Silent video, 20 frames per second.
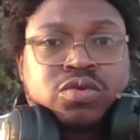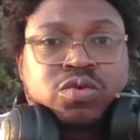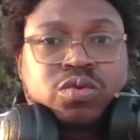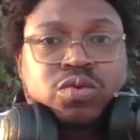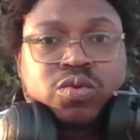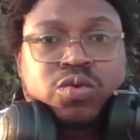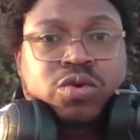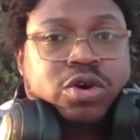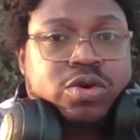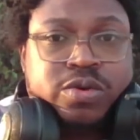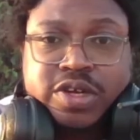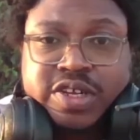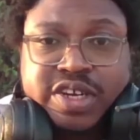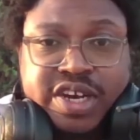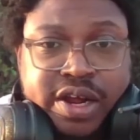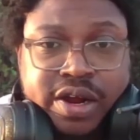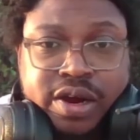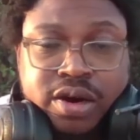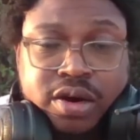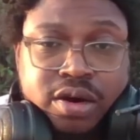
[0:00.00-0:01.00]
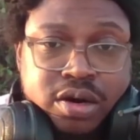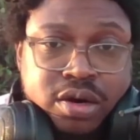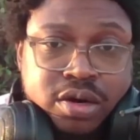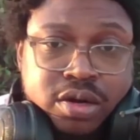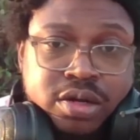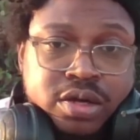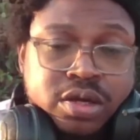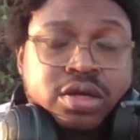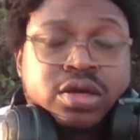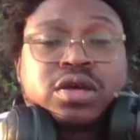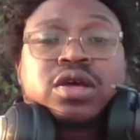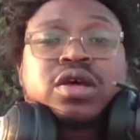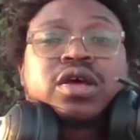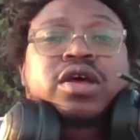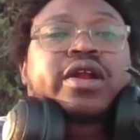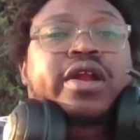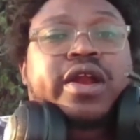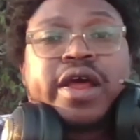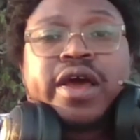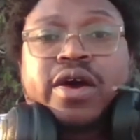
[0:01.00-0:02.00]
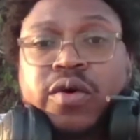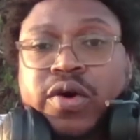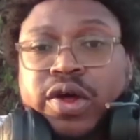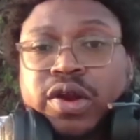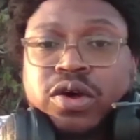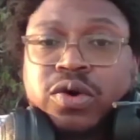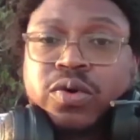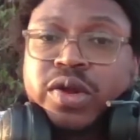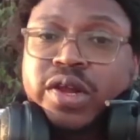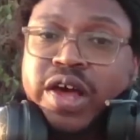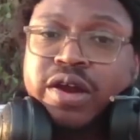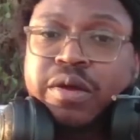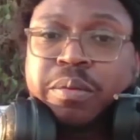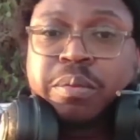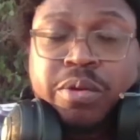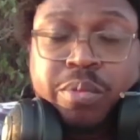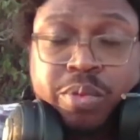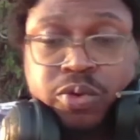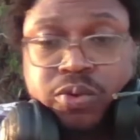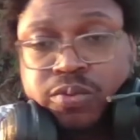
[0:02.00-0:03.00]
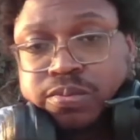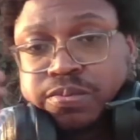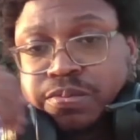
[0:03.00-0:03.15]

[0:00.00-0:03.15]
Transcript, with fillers: Rook wasn't there. Now, I know a lot of people